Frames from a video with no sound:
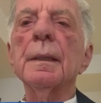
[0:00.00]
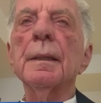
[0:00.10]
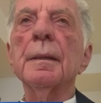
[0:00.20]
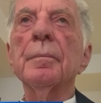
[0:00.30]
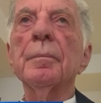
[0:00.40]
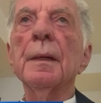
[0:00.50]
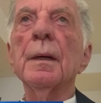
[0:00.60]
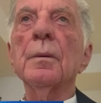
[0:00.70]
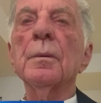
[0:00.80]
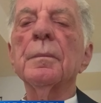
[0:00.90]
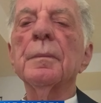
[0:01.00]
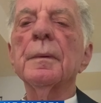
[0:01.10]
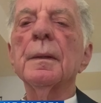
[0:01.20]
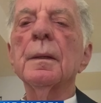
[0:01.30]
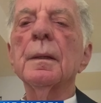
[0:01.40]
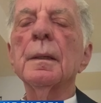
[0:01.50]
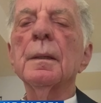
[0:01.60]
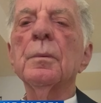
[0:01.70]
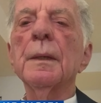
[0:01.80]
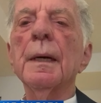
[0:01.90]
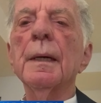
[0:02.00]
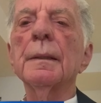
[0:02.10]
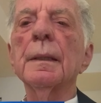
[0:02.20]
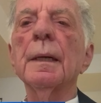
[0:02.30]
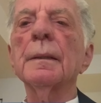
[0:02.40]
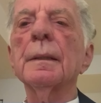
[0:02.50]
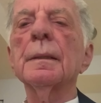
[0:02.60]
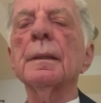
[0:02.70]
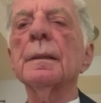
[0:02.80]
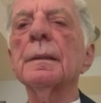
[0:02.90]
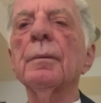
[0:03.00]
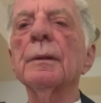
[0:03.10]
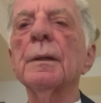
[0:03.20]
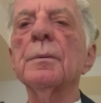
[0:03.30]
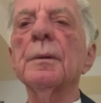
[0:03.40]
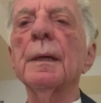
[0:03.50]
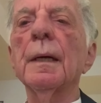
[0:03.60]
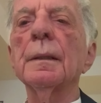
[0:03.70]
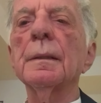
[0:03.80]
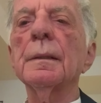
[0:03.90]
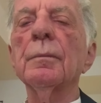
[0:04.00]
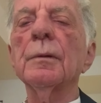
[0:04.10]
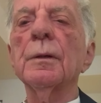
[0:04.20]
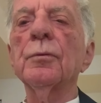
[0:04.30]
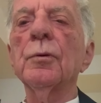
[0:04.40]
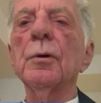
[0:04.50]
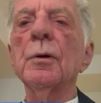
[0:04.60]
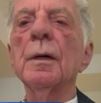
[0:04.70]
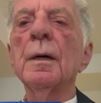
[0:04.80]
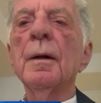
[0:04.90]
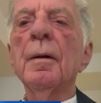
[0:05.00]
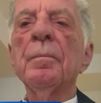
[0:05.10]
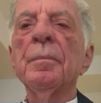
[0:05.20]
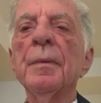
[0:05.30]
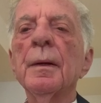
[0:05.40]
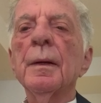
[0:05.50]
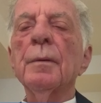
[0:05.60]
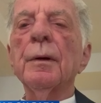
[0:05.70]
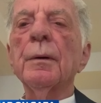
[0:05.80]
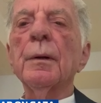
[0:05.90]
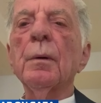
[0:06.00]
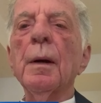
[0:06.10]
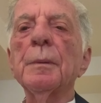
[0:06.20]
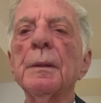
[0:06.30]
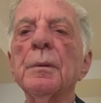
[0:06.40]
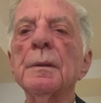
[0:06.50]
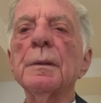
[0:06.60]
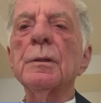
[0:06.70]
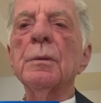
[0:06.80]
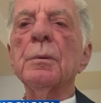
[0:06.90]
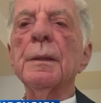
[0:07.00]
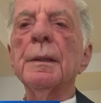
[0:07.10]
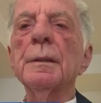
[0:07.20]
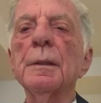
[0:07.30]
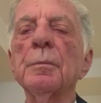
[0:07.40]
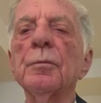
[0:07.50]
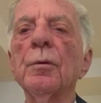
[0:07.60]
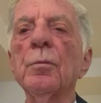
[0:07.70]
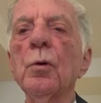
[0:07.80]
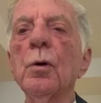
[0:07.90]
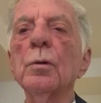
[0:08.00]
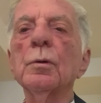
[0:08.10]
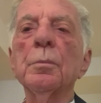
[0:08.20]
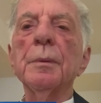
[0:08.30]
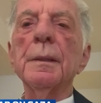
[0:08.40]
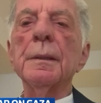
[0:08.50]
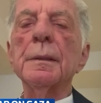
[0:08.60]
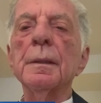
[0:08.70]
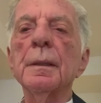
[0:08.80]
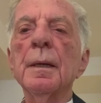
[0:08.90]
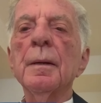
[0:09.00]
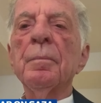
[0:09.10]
You know, we had in 1973, 1974, a very rapid transition with Egypt from war to peace.